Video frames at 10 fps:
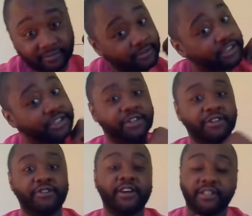so
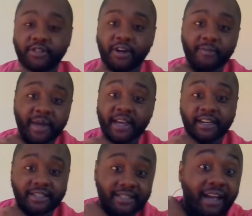you can start making a
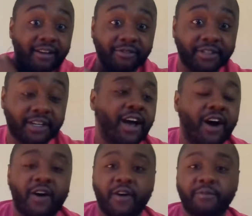sound.
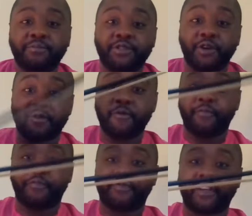So
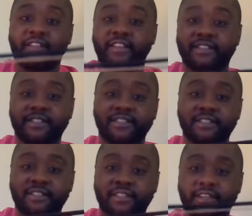this
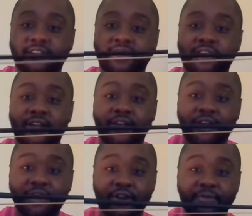is
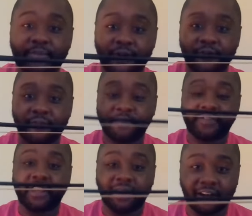your bow
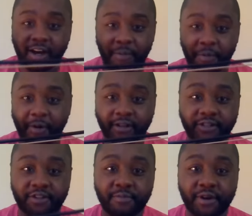and a couple parts of
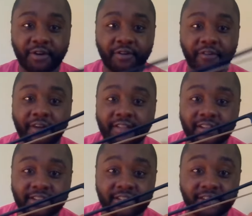the bow.
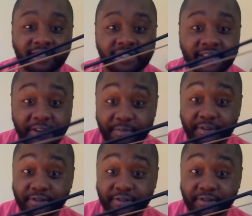This is the tip.